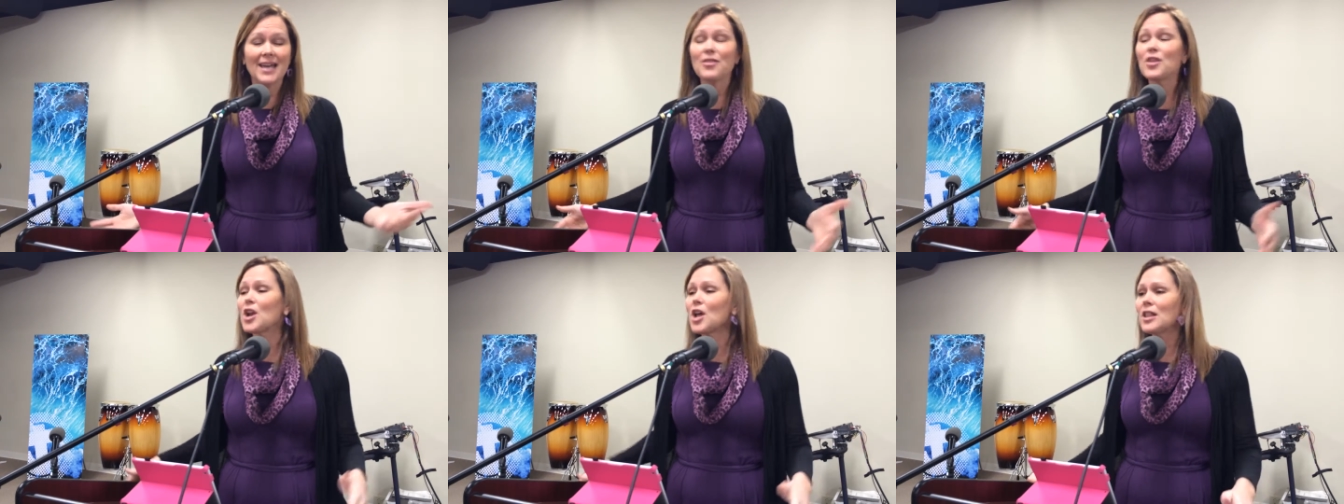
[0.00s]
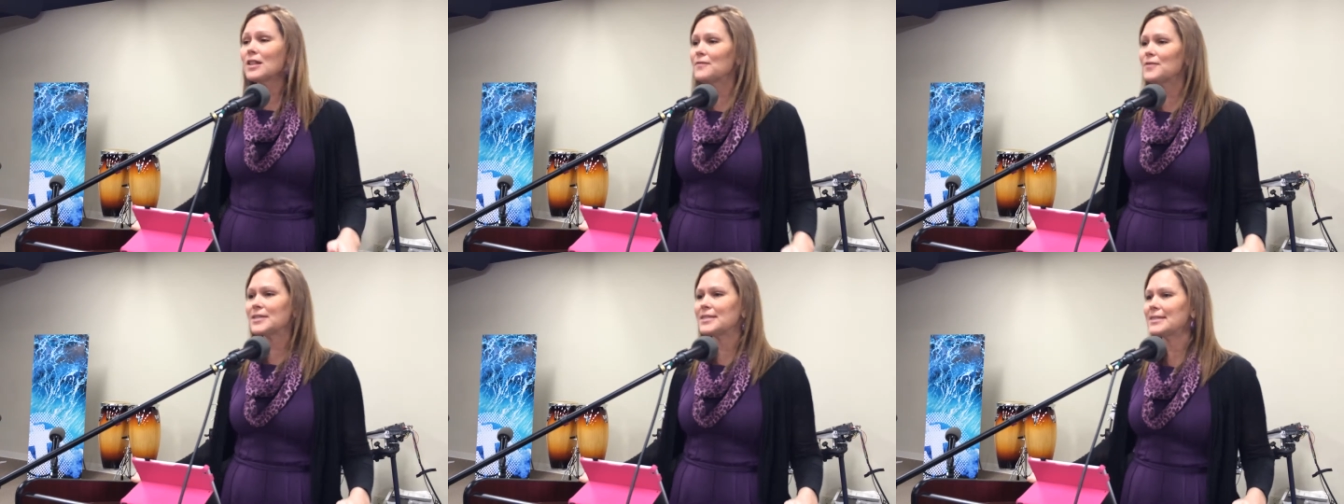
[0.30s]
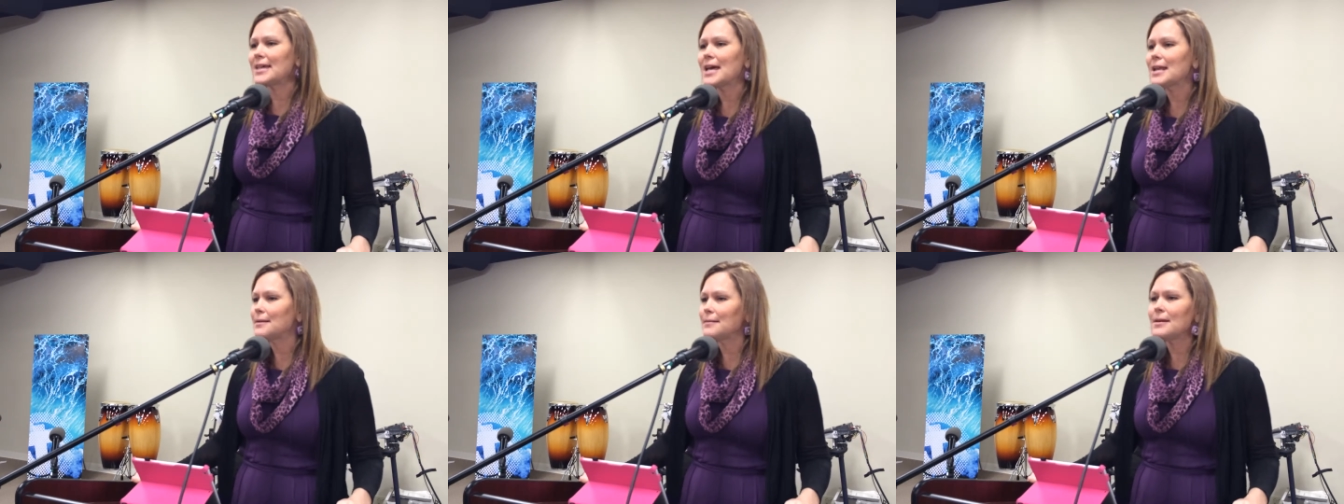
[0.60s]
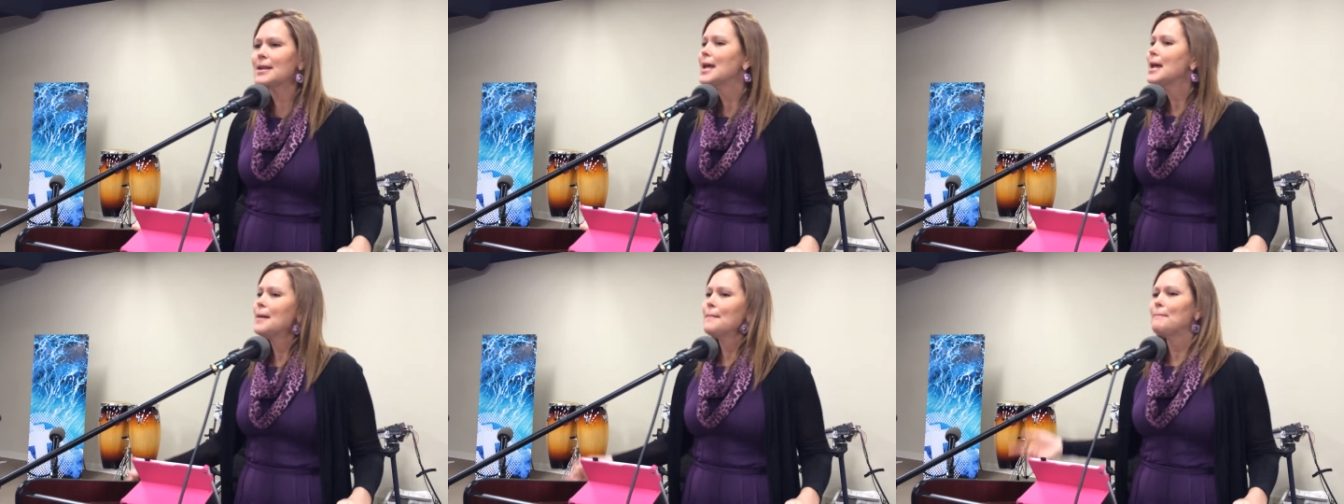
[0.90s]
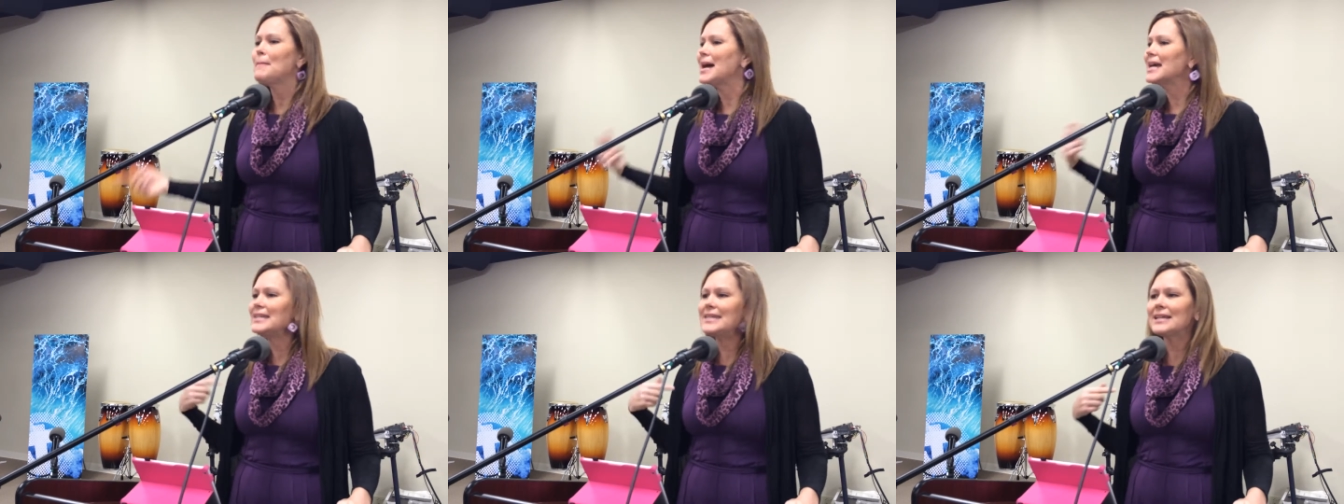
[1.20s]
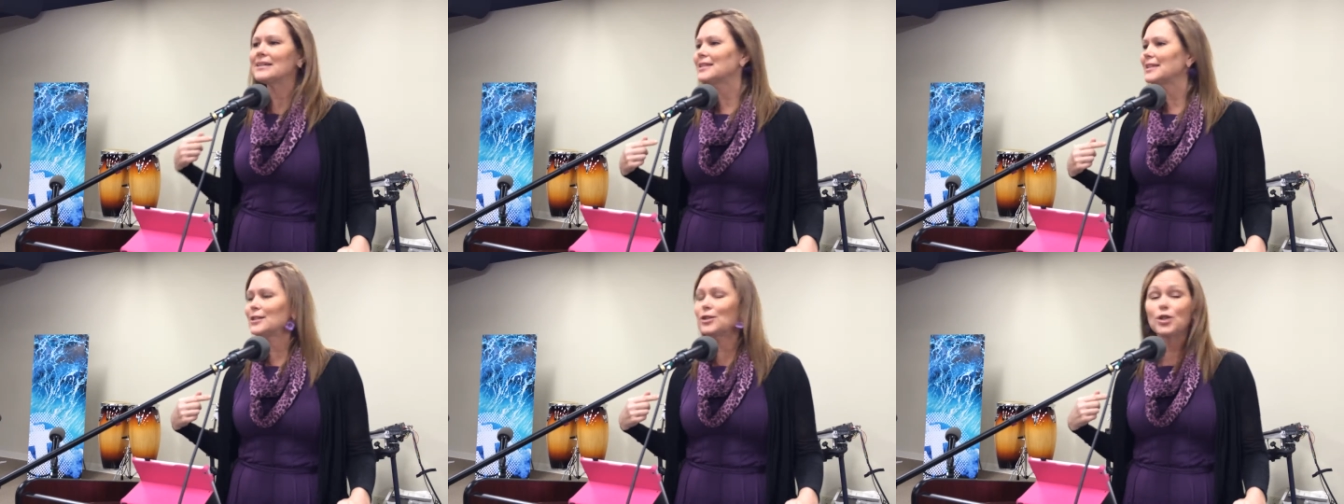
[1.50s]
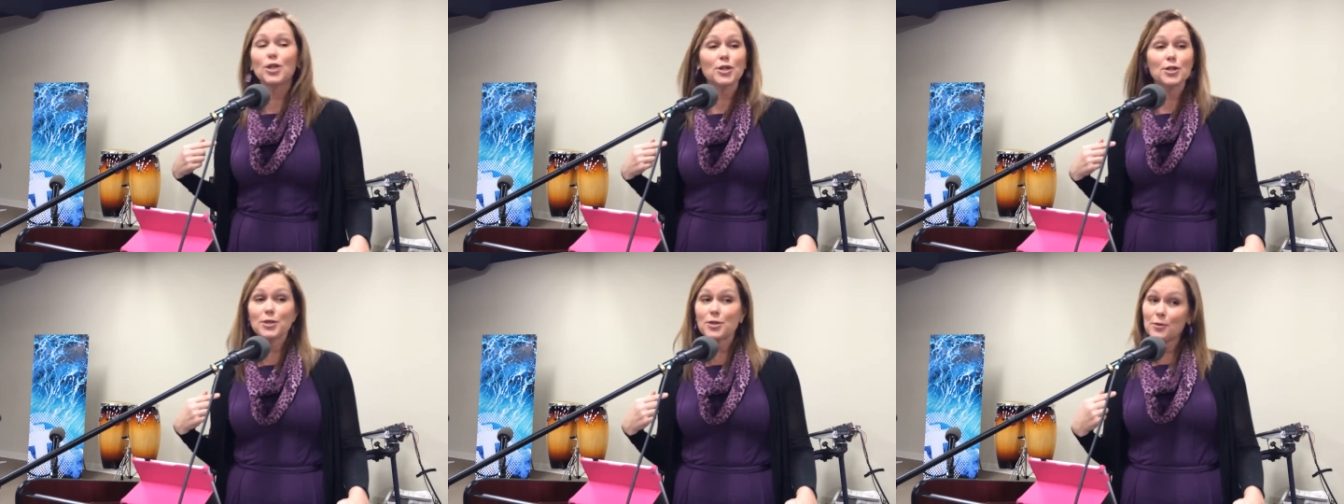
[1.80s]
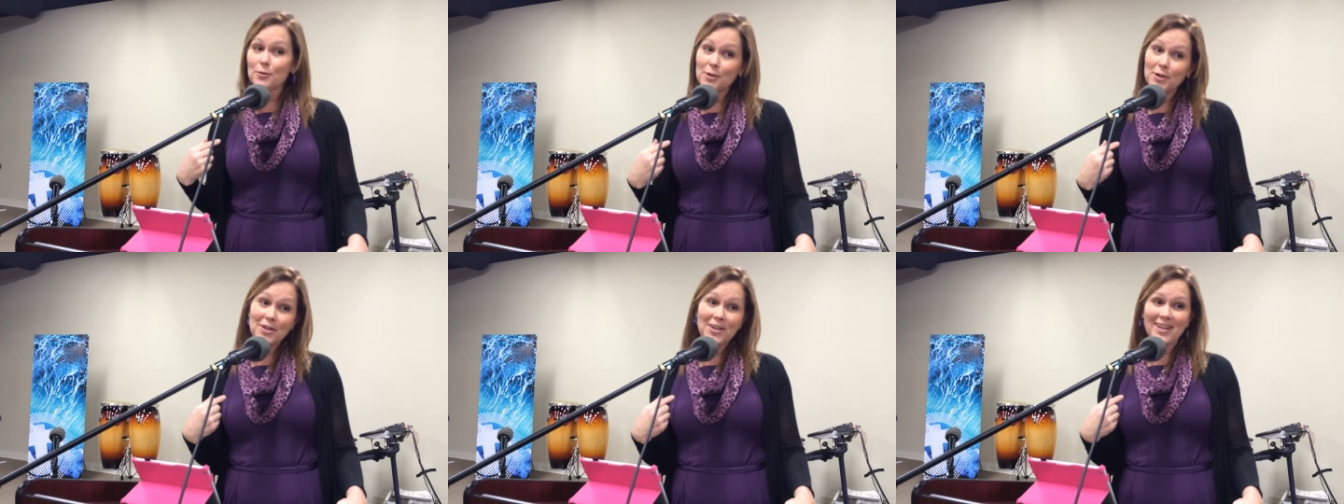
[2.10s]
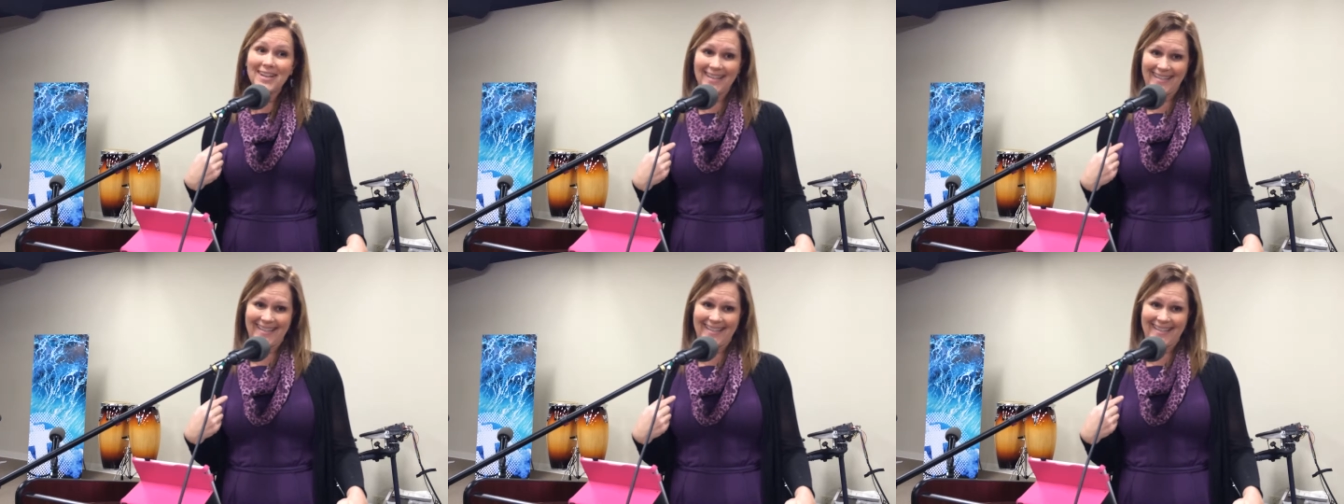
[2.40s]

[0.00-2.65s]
And then all of a sudden, my deal didn't look so good.